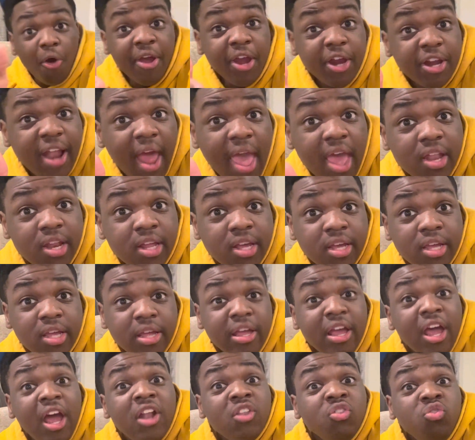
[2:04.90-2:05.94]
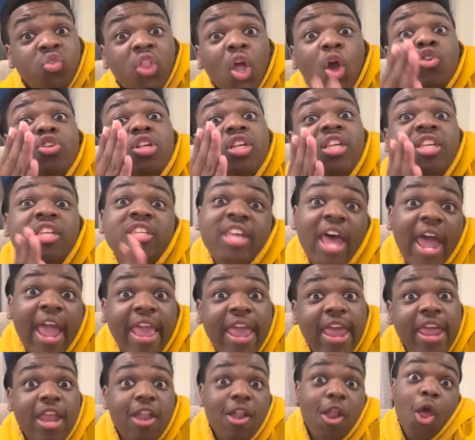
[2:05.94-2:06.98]
Y'all hear that? There's a
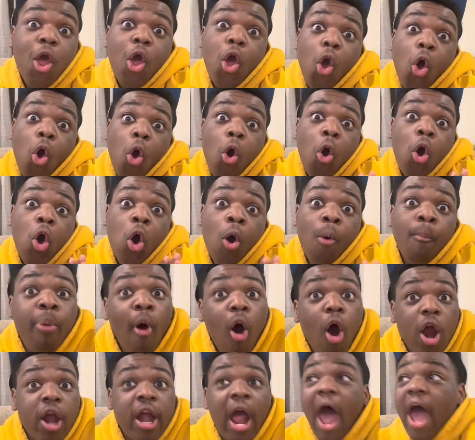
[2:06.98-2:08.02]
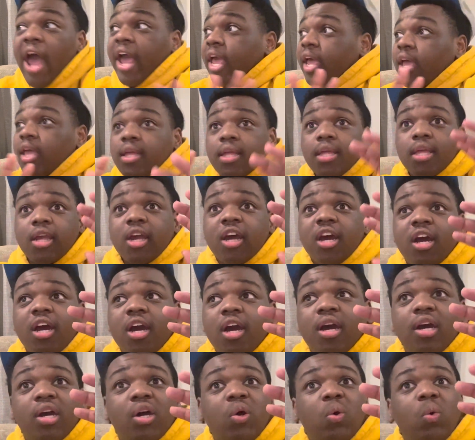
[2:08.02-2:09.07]
second part.
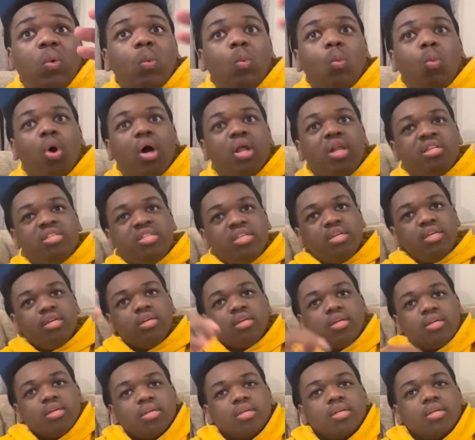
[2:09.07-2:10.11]
What is it?